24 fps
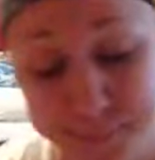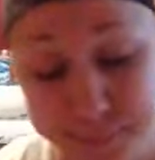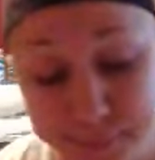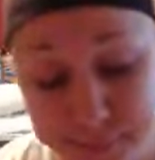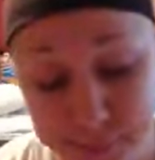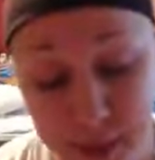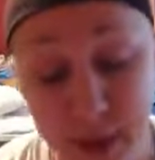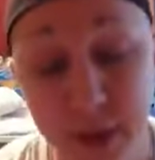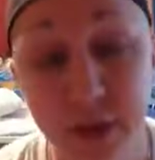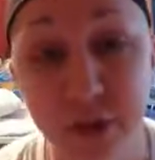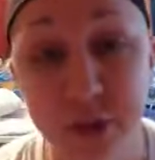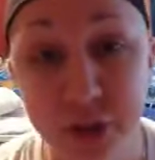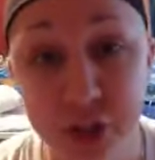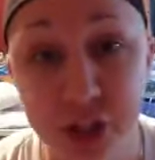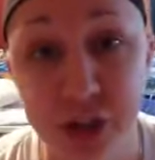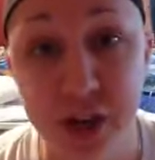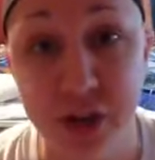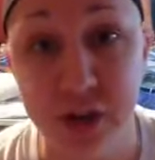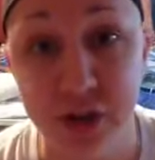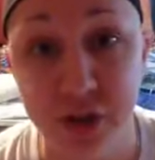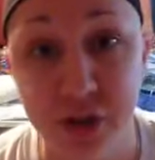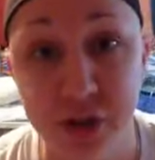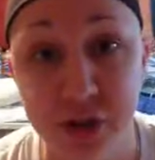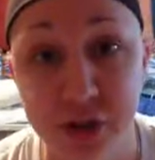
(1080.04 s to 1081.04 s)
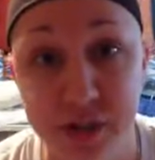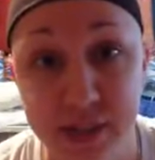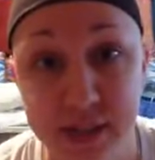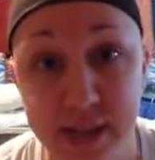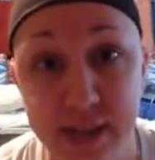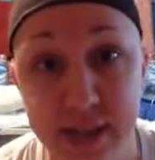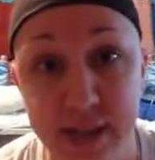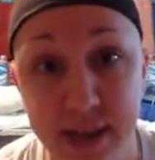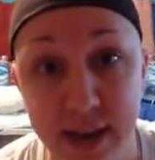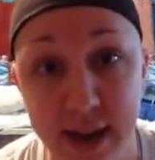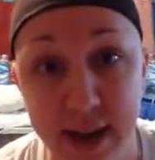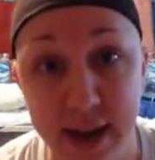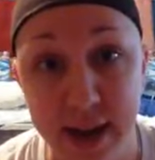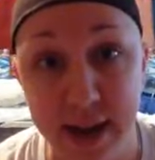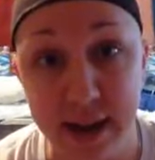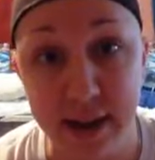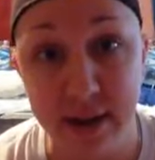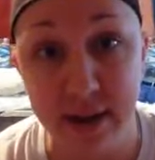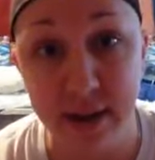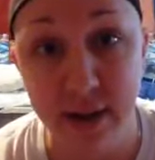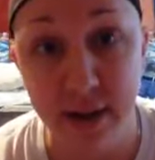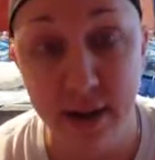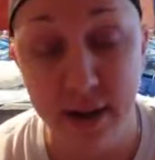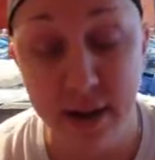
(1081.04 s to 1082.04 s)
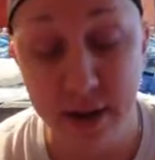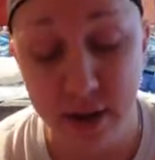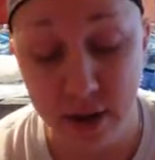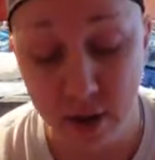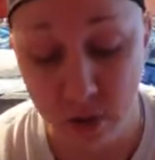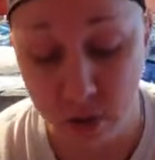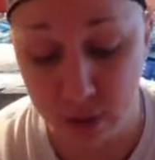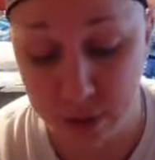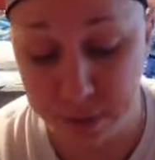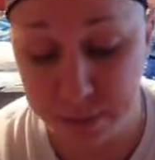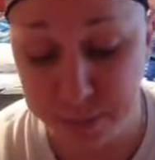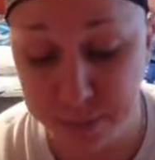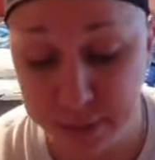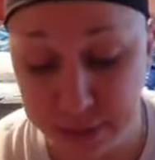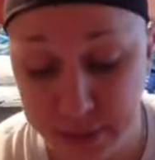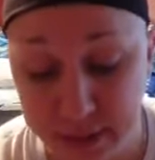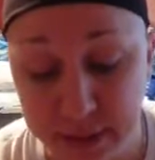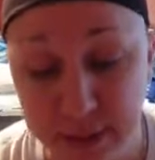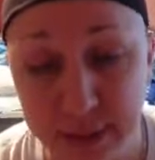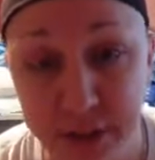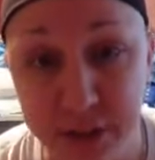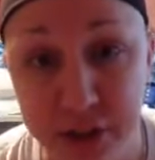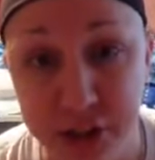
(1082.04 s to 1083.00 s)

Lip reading: It'll change your DNA. It'll completely